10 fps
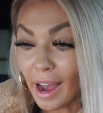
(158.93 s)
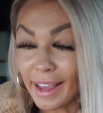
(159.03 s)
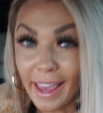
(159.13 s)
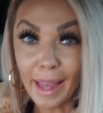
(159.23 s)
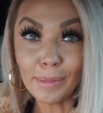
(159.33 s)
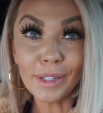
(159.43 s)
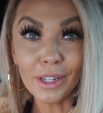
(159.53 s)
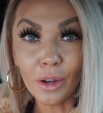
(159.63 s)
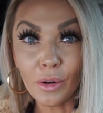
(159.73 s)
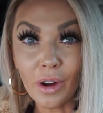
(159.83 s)
I came
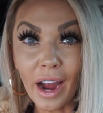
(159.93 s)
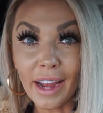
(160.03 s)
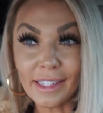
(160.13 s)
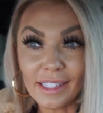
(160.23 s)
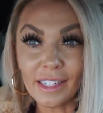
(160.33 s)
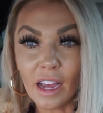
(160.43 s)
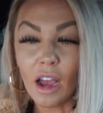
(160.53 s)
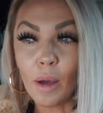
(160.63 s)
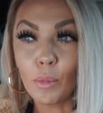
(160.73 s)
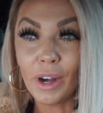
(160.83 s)
to know Christ,
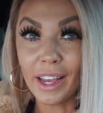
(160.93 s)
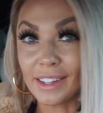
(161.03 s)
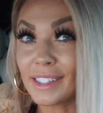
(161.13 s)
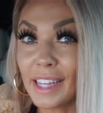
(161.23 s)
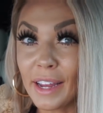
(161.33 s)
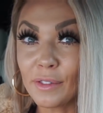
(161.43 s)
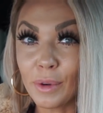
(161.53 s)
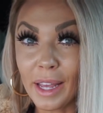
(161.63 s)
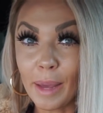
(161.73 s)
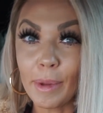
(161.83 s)
when I got saved,
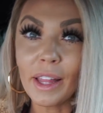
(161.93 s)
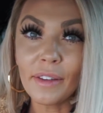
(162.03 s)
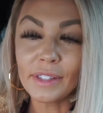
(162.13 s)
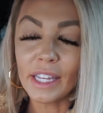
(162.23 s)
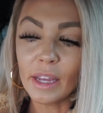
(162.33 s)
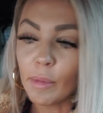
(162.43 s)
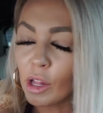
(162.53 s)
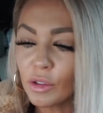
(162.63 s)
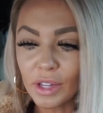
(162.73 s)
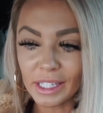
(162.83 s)
when I gave my life to him,
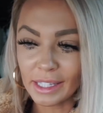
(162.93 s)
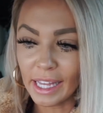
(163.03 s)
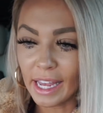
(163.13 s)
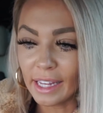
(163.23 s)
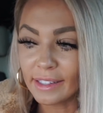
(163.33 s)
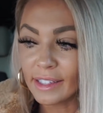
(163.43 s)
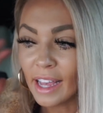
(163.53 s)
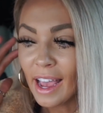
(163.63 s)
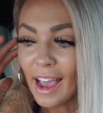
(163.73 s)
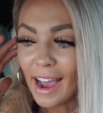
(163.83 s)
all of these things.
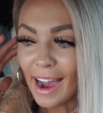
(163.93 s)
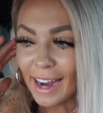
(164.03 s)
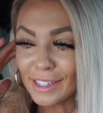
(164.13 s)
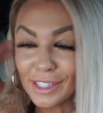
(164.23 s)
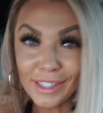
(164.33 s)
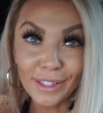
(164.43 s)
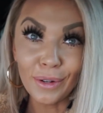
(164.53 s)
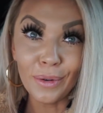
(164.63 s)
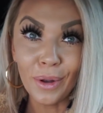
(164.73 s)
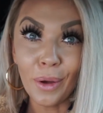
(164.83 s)
I just
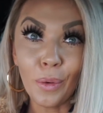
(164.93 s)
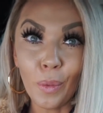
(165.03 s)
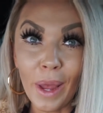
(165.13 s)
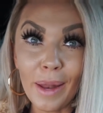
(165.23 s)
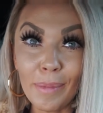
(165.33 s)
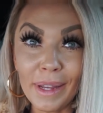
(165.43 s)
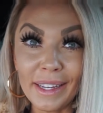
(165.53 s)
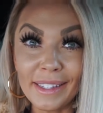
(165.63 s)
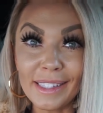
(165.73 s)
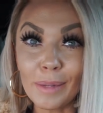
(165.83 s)
don't know when,
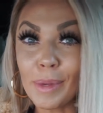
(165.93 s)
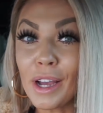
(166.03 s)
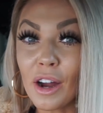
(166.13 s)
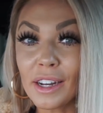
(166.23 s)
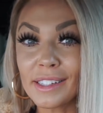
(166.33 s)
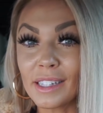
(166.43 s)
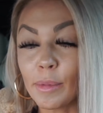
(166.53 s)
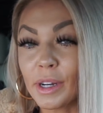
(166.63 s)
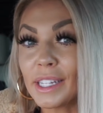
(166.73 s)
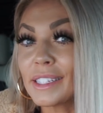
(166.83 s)
because to be honest,
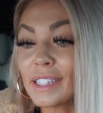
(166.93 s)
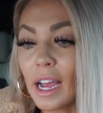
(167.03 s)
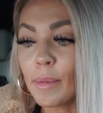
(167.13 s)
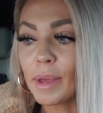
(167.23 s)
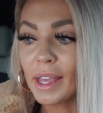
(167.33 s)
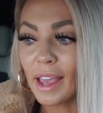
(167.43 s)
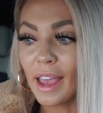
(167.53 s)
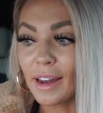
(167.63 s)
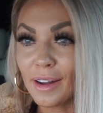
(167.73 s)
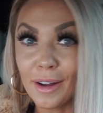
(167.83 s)
I'm on his timing
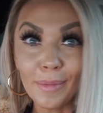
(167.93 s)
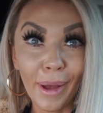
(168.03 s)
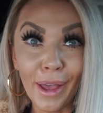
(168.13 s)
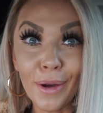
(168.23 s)
and not my